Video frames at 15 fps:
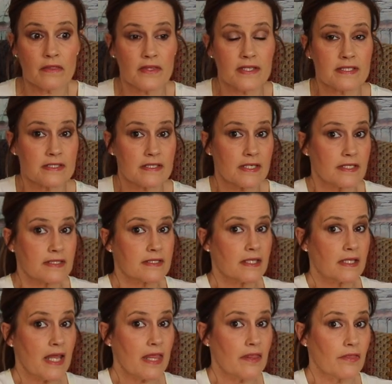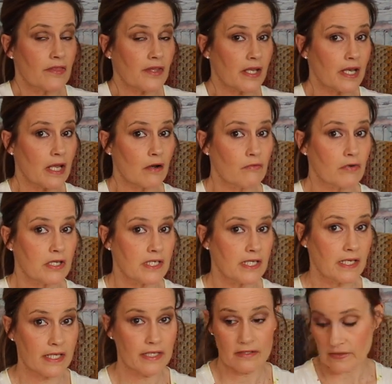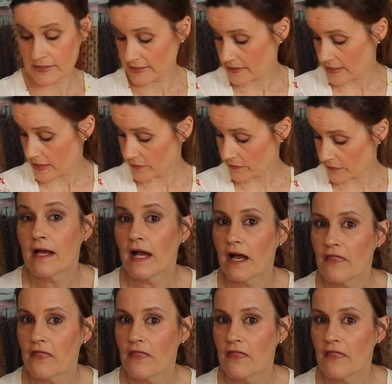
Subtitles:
this is the length, and I really like this length.